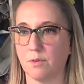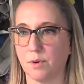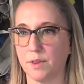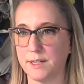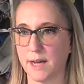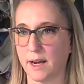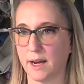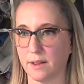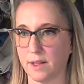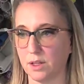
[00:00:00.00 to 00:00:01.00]
for the
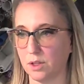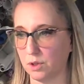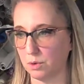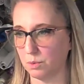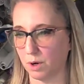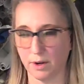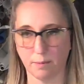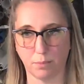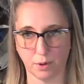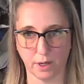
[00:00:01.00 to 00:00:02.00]
data that you are
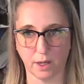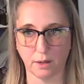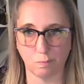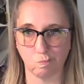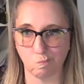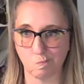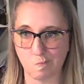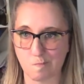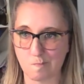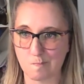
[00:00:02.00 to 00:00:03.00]
inputting.
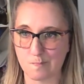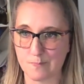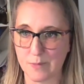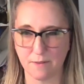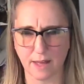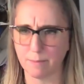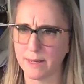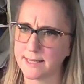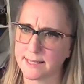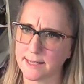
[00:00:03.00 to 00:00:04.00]
If that
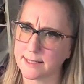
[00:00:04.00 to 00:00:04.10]
makes